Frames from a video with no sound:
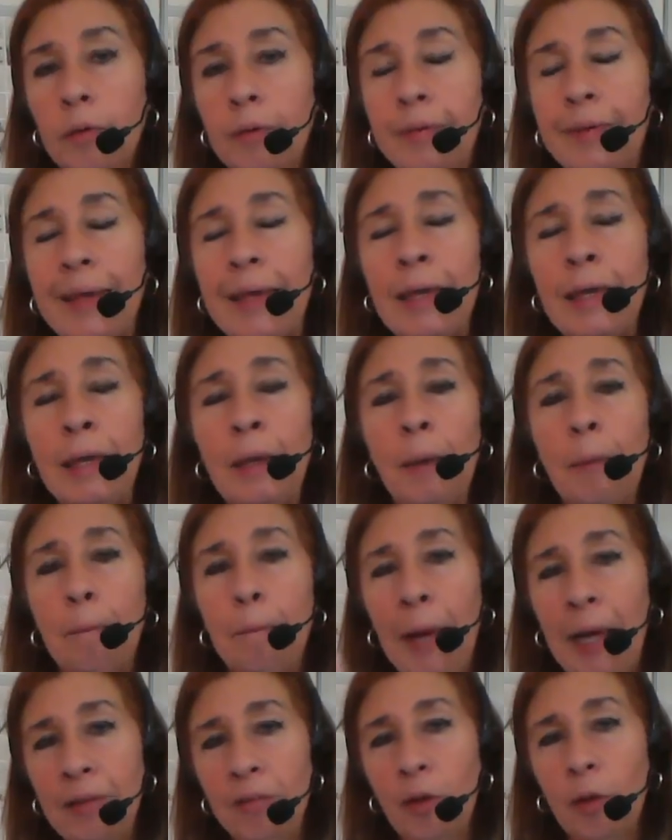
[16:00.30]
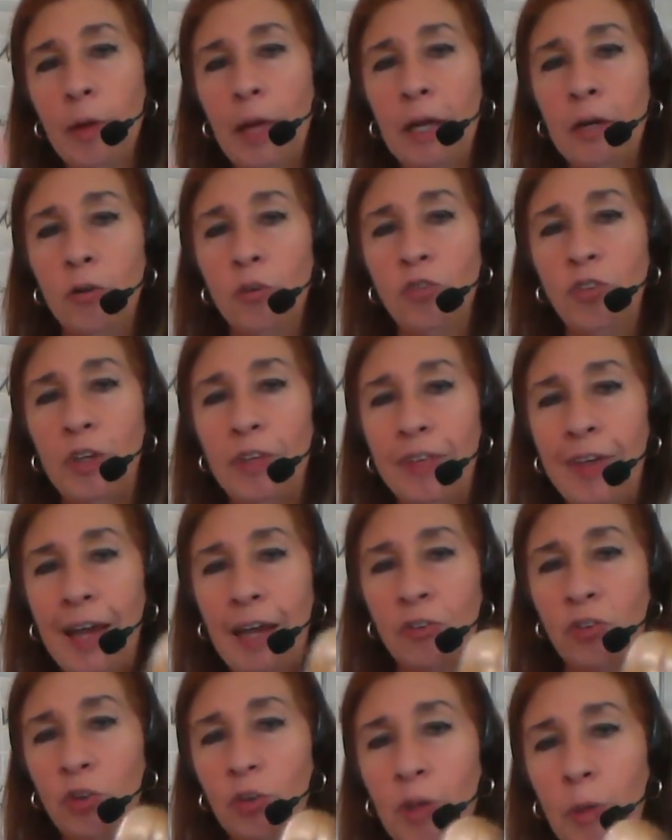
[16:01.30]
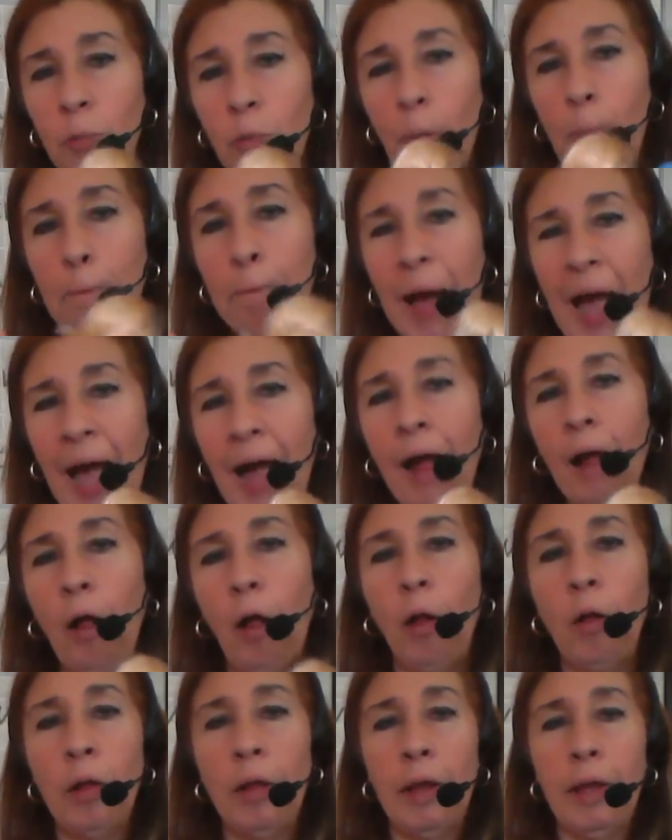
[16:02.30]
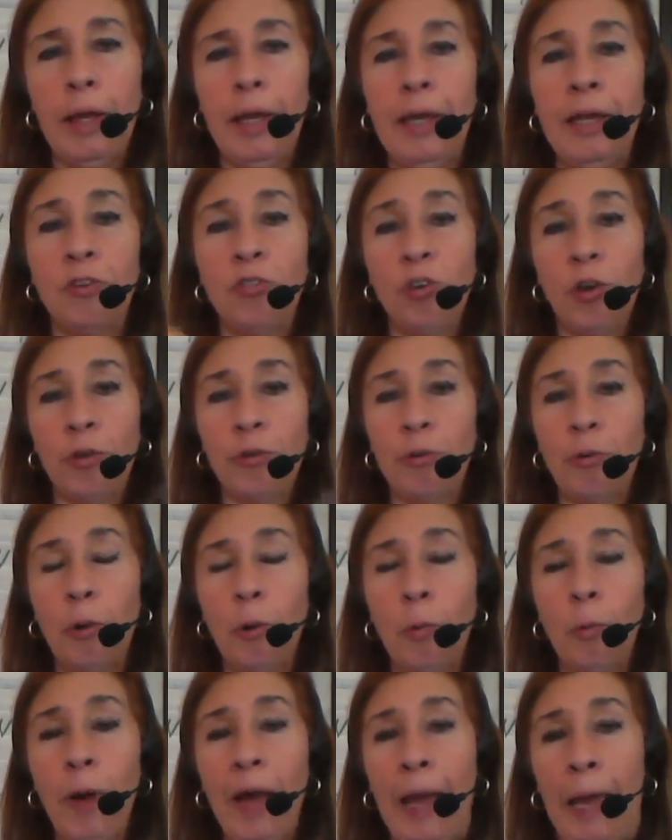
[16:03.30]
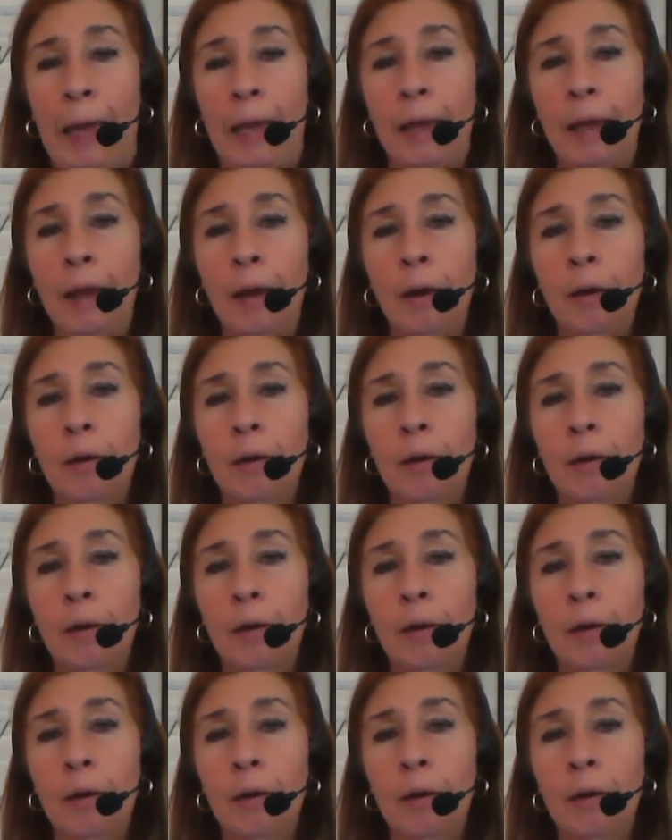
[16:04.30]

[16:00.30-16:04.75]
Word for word: The mental energies actually repel each other away.